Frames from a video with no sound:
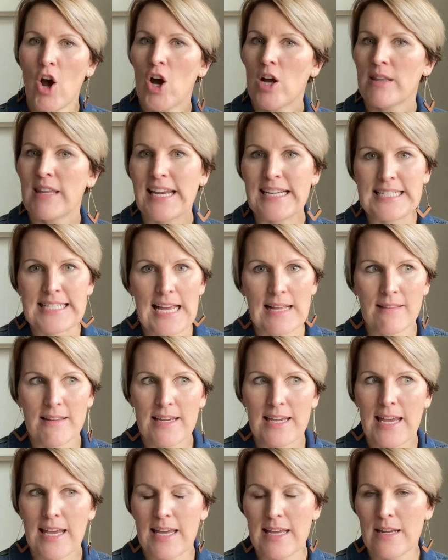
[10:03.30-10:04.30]
on like
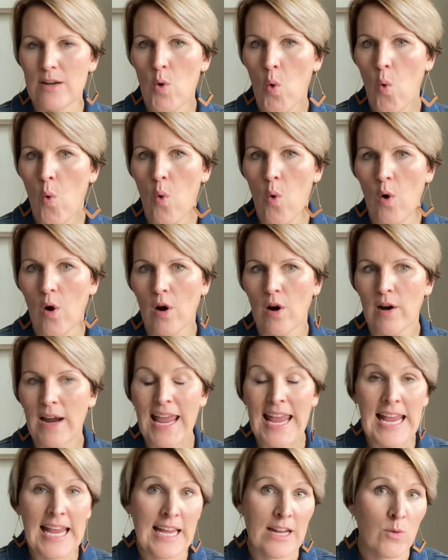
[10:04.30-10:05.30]
delicate or
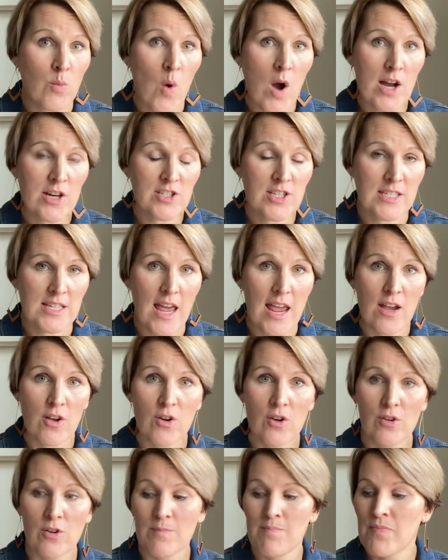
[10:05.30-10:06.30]
hand wash
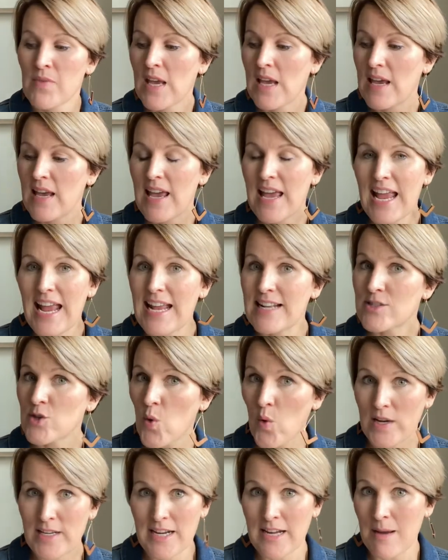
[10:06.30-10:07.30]
cycle, it's
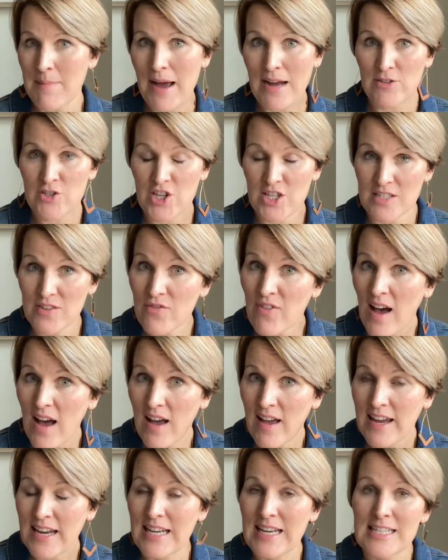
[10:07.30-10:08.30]
going to come out just
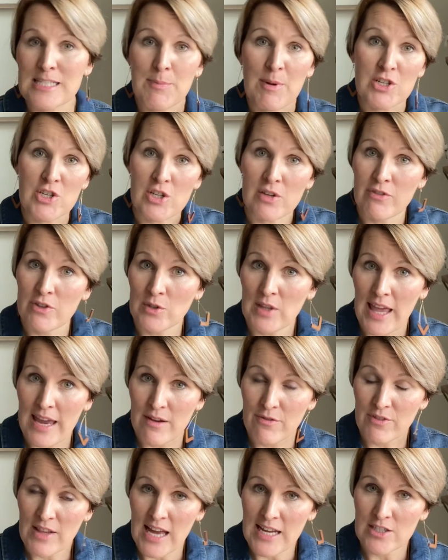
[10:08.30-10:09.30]
fine, especially if you lay
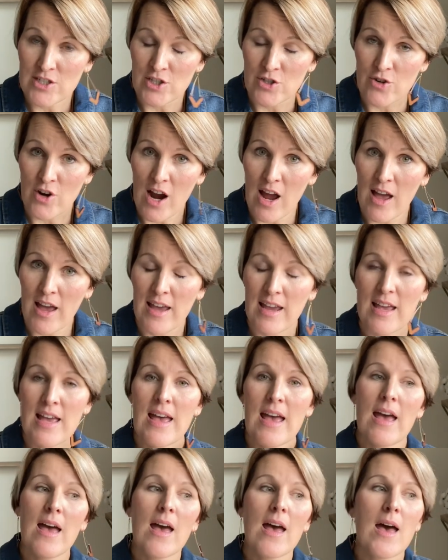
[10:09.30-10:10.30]
it flat to dry,
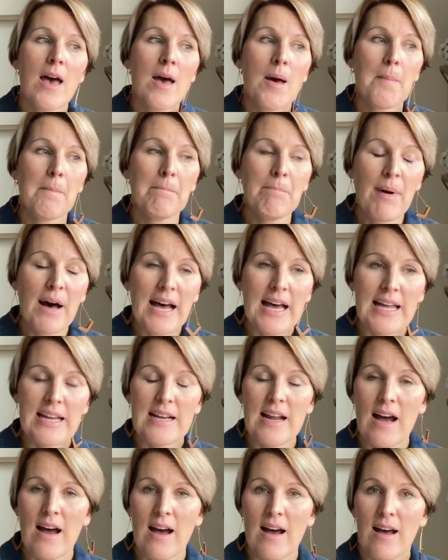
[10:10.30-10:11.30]
but
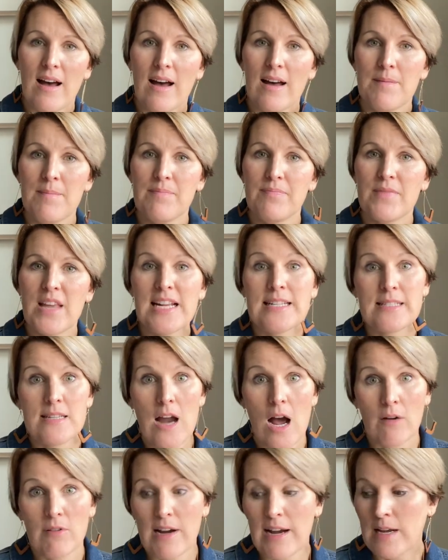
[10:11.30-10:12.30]
um, it's
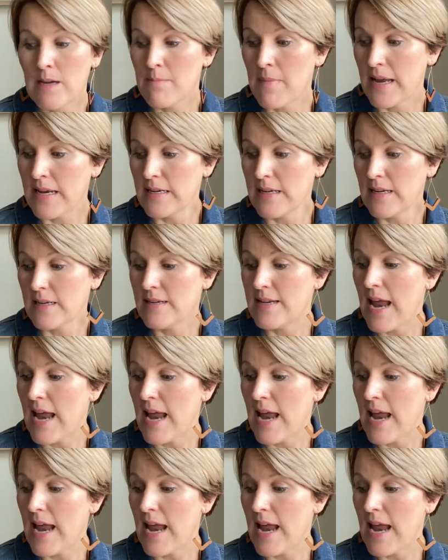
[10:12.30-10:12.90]
not recommended.